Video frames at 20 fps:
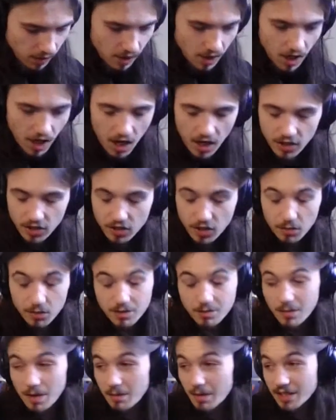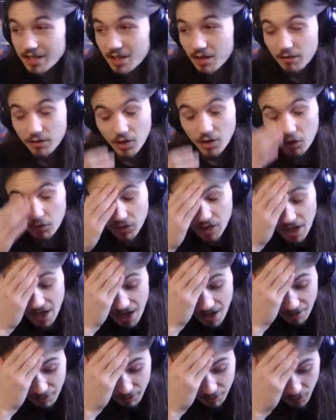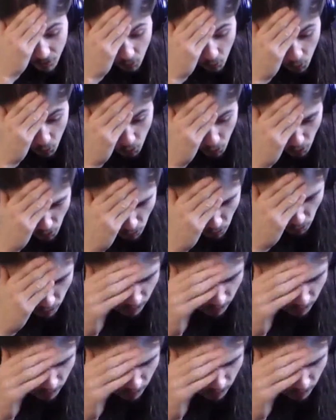I just almost made myself go deaf. Whew.